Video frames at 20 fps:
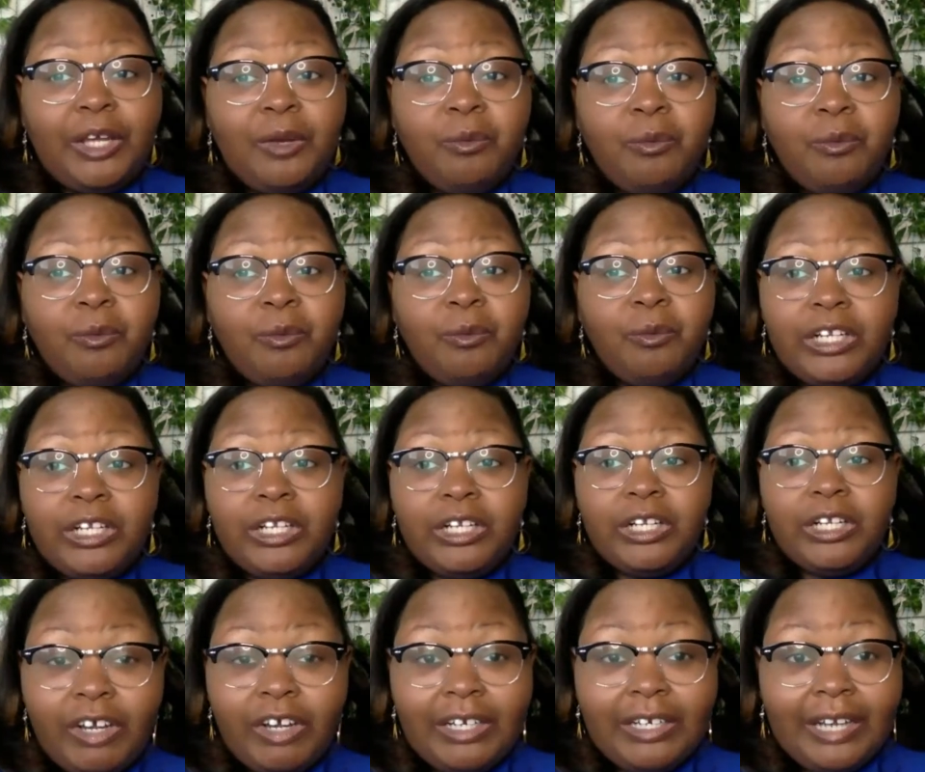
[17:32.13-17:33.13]
We're gonna head out
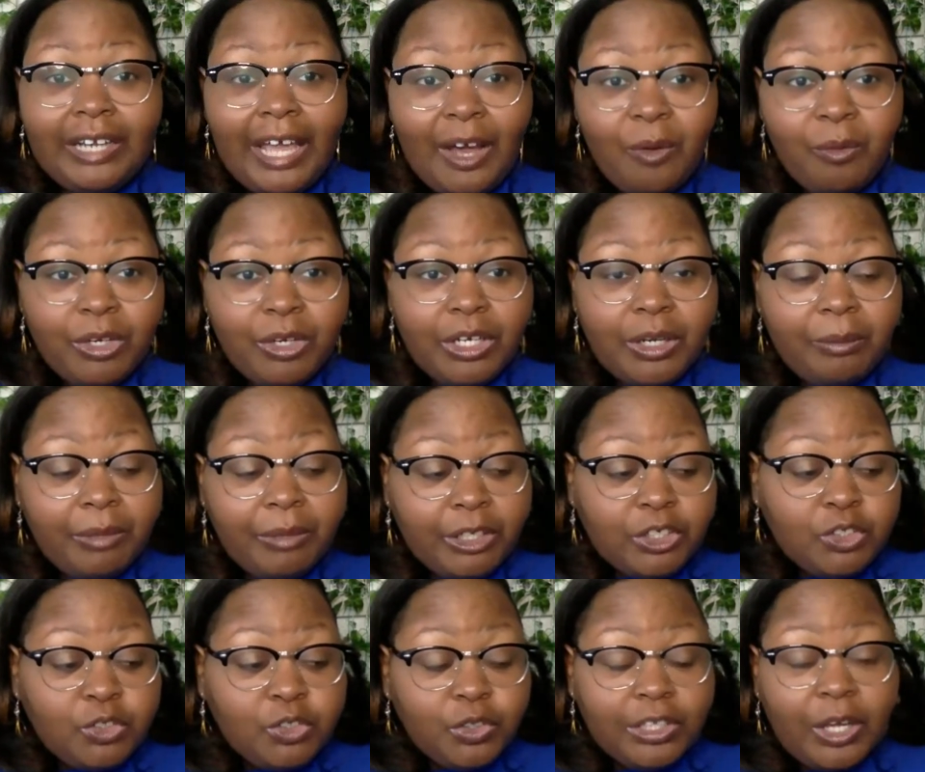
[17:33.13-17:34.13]
right now. We're gonna make
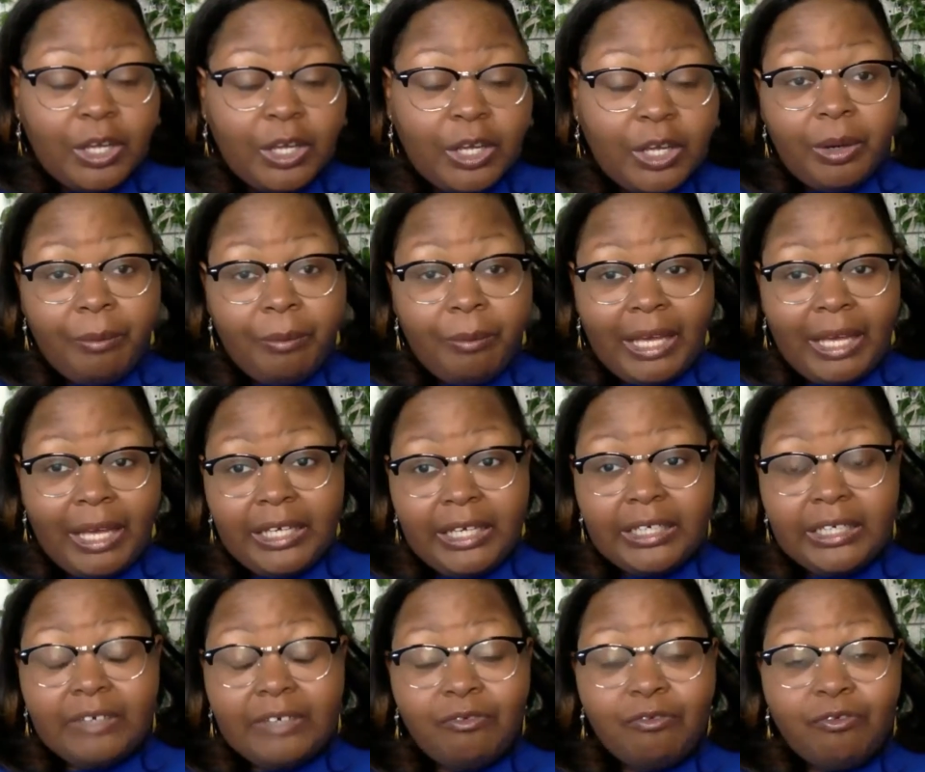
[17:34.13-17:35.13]
sure that we are back
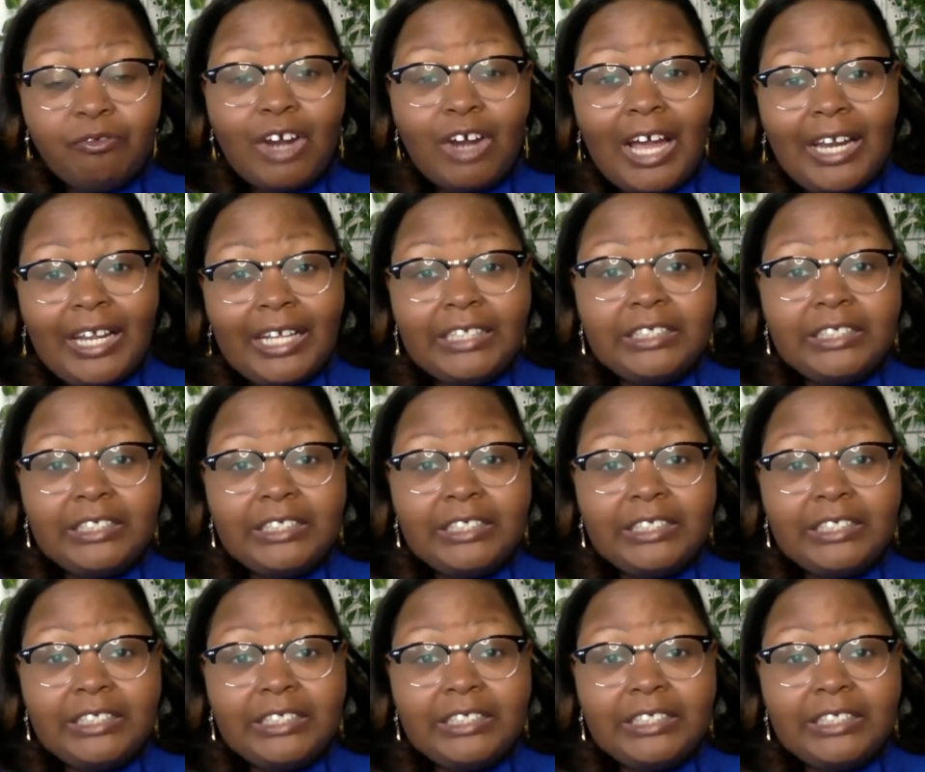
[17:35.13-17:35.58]
here Friday.